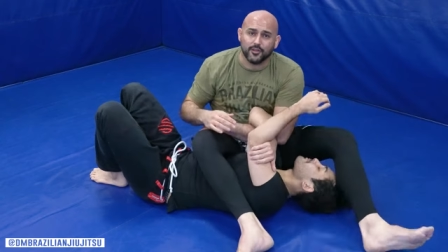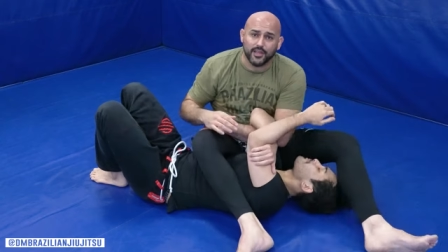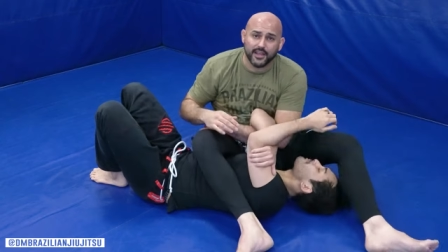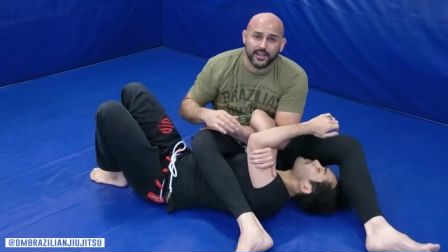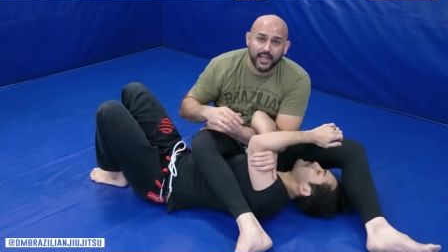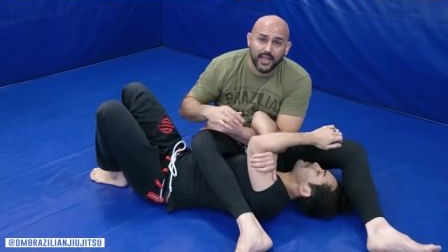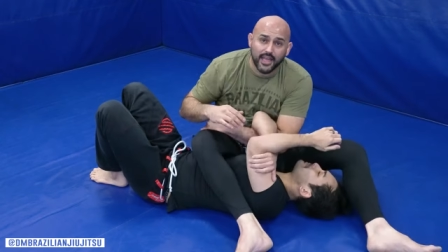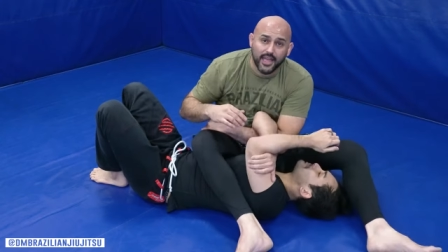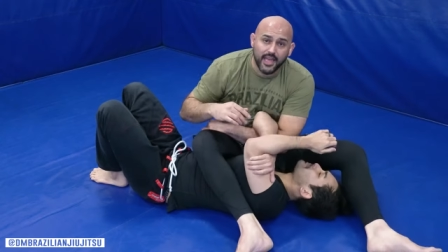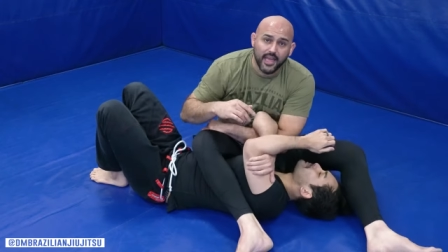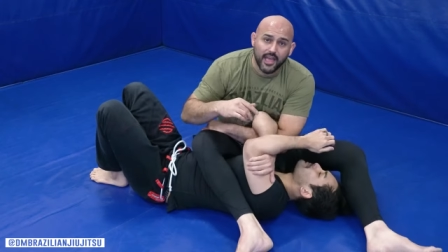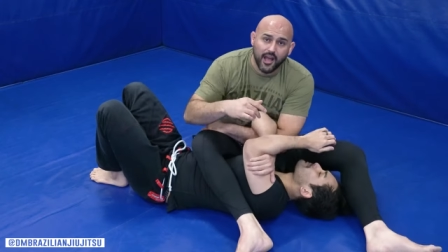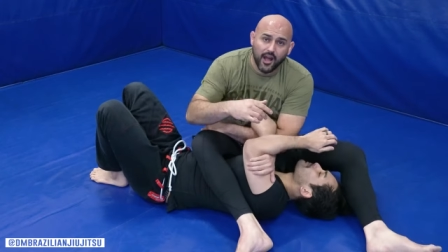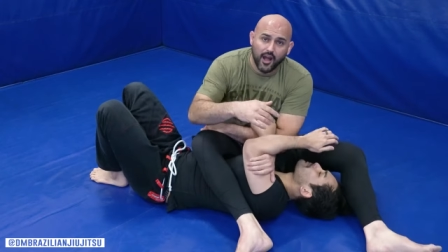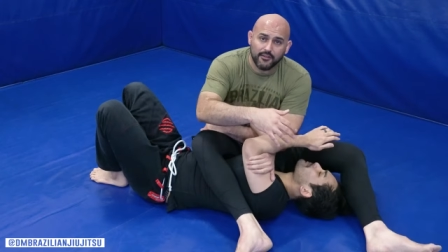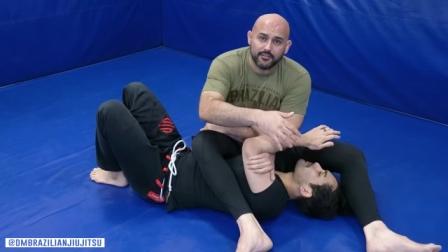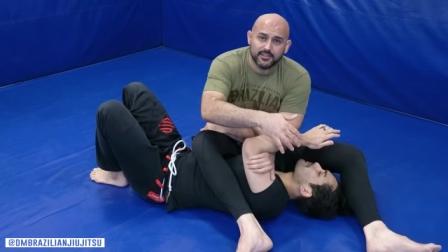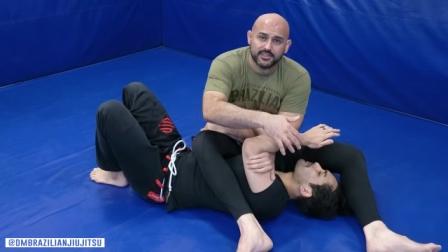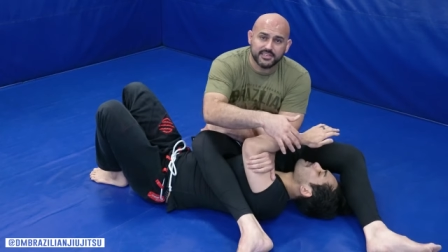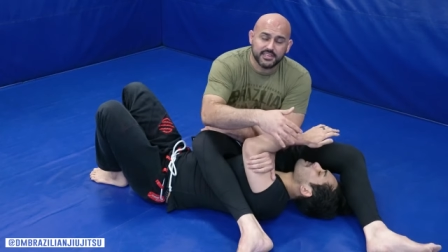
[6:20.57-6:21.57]
Like,
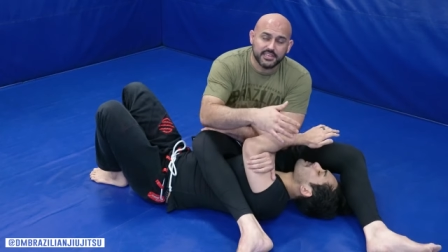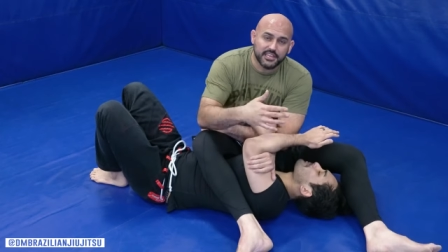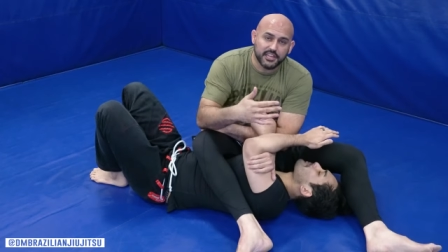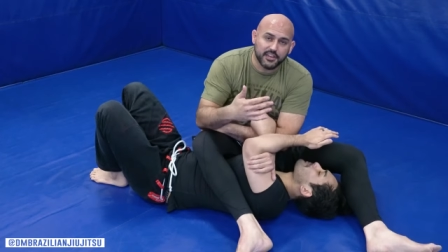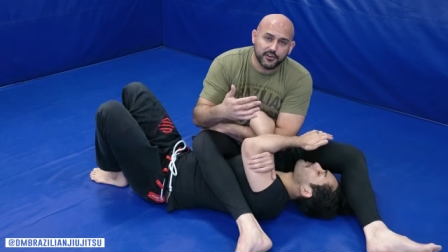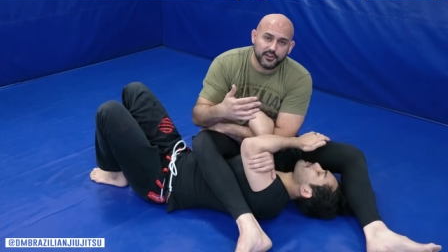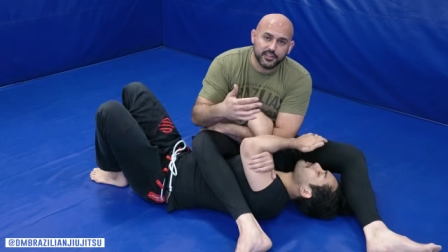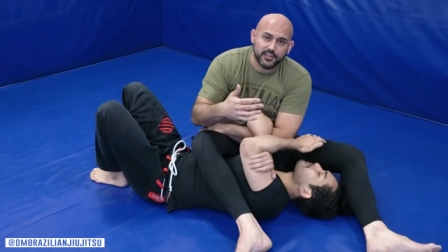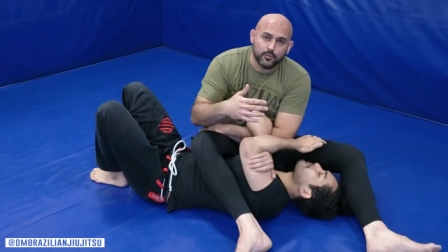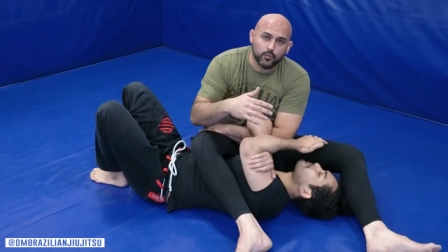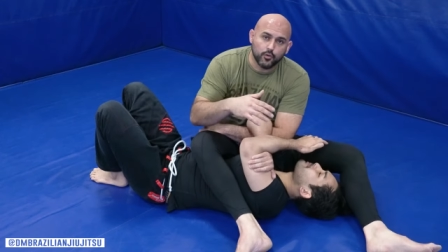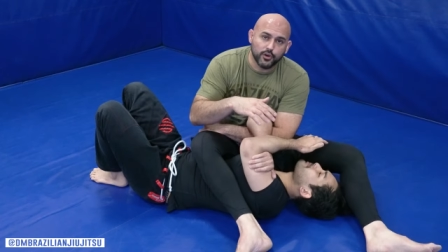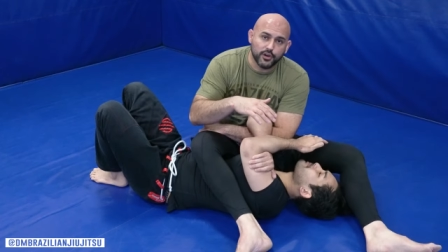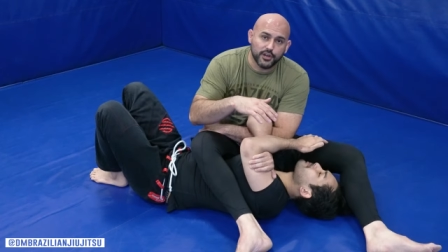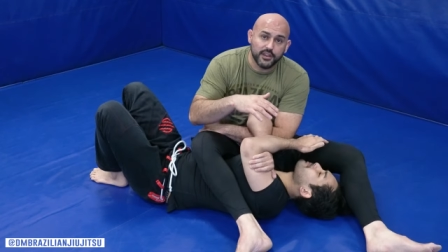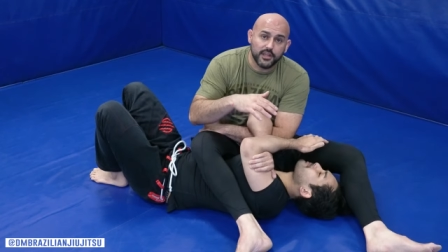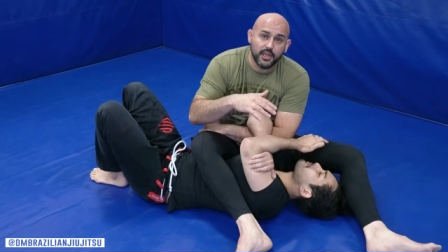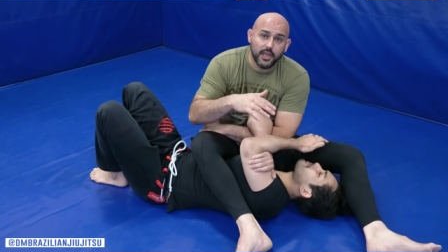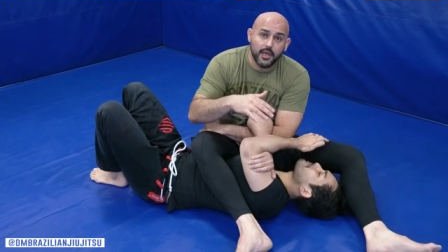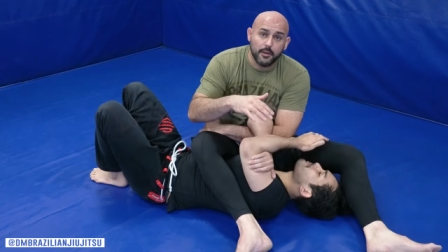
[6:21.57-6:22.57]
obviously here he
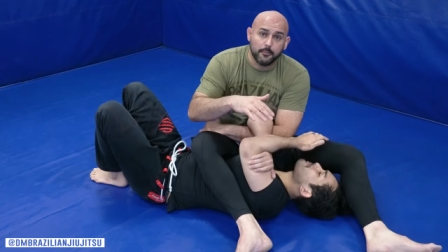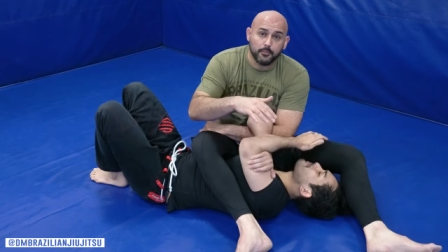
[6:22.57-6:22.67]
would,